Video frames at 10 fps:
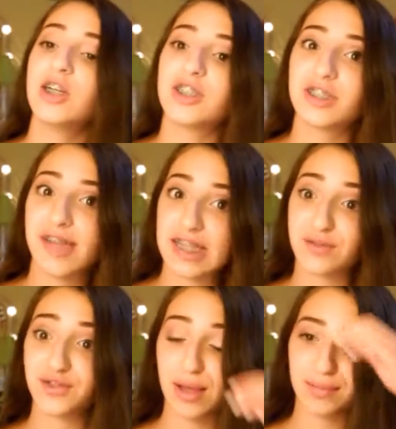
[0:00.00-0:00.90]
So that's
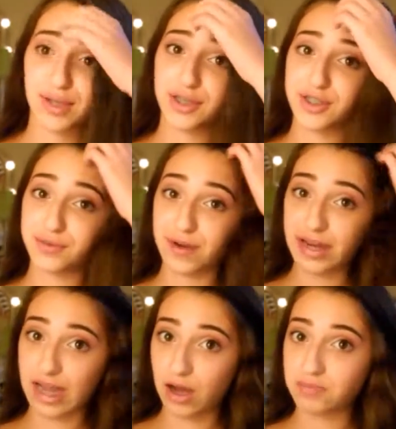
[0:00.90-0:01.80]
what I'm going to do right now.